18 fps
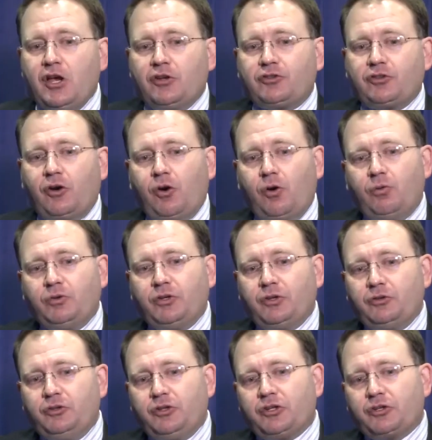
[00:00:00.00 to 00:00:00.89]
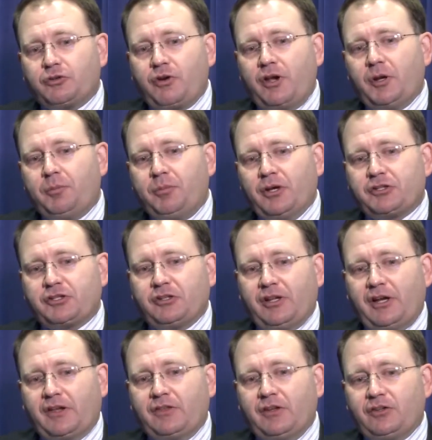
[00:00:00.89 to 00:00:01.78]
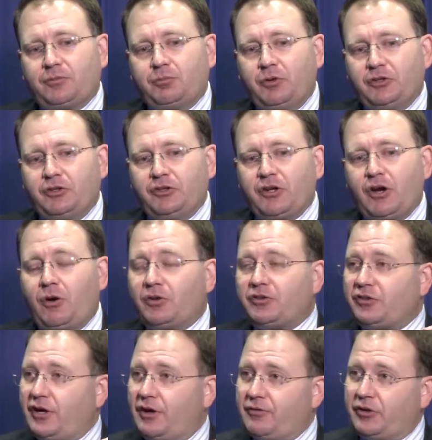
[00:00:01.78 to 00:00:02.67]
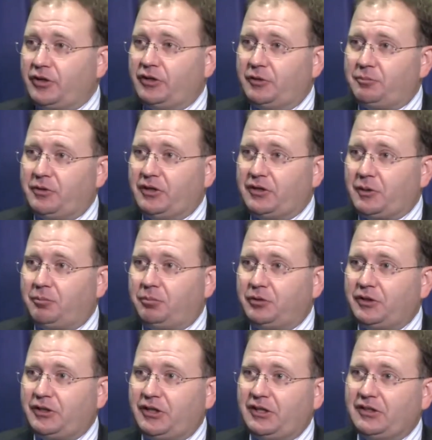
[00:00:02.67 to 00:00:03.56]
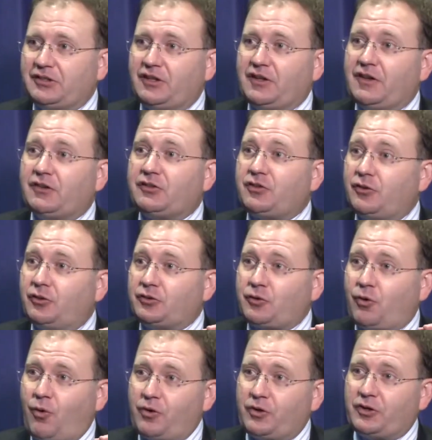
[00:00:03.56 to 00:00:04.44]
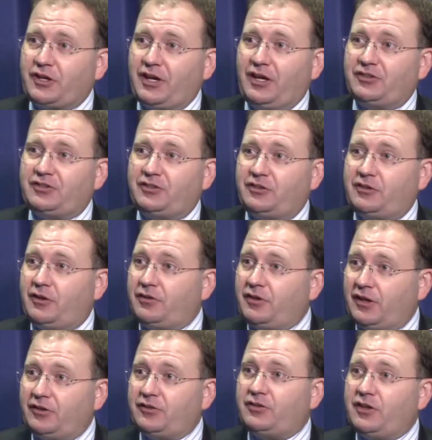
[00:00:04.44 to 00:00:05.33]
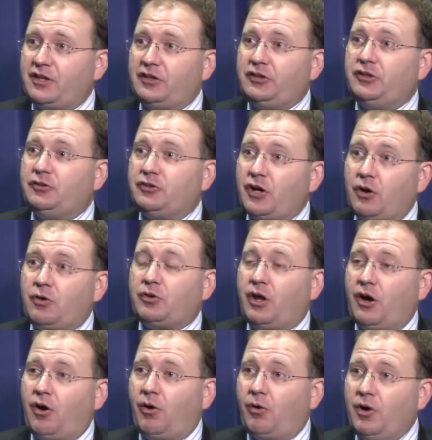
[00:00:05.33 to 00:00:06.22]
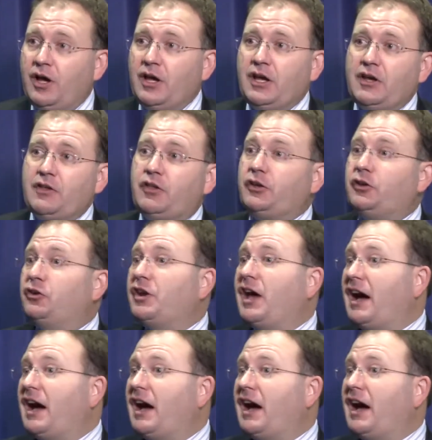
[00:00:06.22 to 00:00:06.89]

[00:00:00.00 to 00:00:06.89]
So, you can create a picture like this, but it's never going to be complete. And it's those corner cases, the things that you don't know, that you're